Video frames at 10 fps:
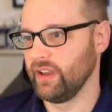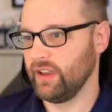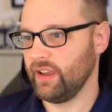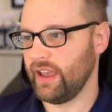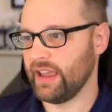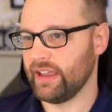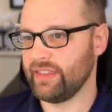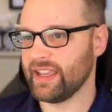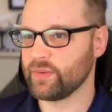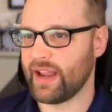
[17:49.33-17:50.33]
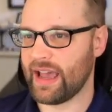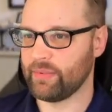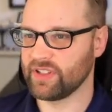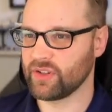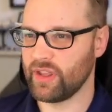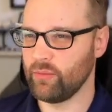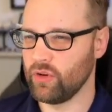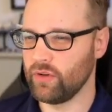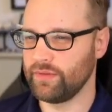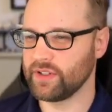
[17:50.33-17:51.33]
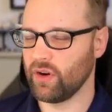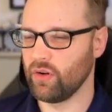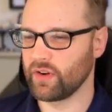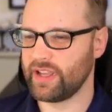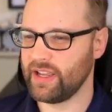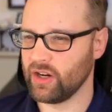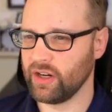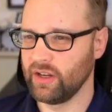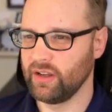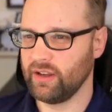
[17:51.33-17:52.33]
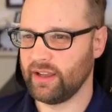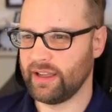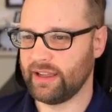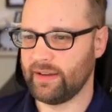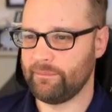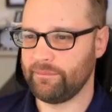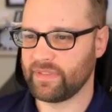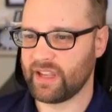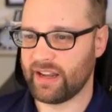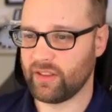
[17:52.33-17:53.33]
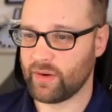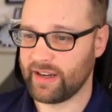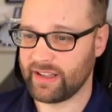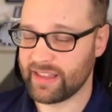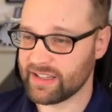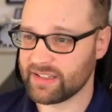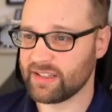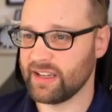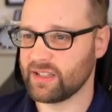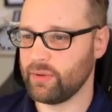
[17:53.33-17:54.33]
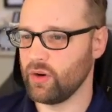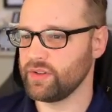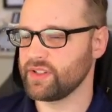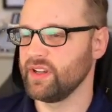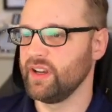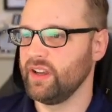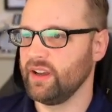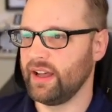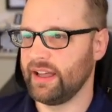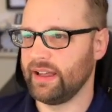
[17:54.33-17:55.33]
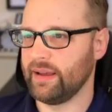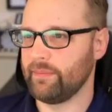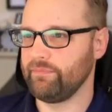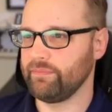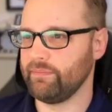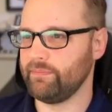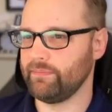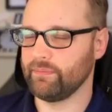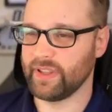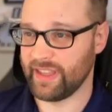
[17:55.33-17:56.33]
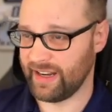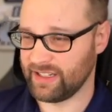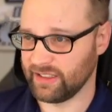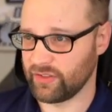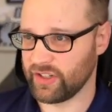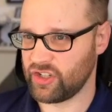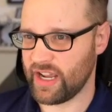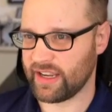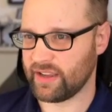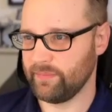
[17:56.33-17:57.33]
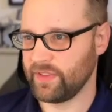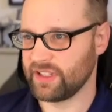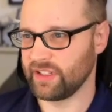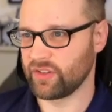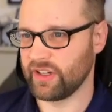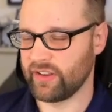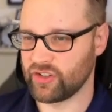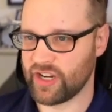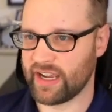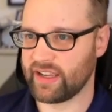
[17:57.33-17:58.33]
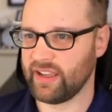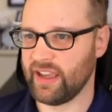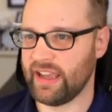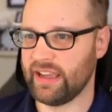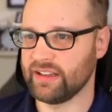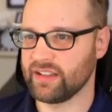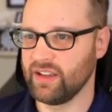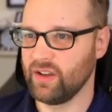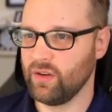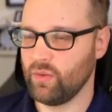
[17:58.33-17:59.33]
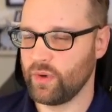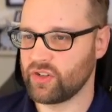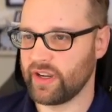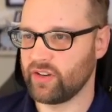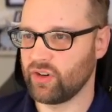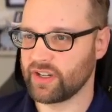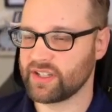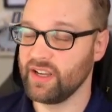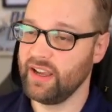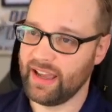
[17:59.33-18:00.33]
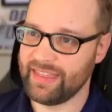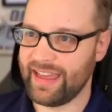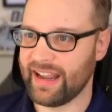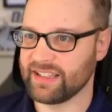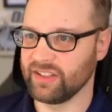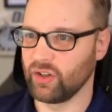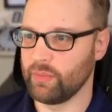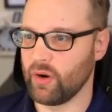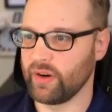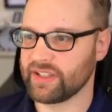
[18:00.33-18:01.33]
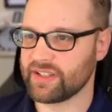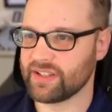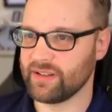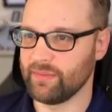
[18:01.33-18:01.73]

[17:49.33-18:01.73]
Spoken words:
And that's what happened. So they moved over here, kind of threatening this, I suppose. But then I delivered a check, delivered another check, and we traded rooks. And then as a little bonus, my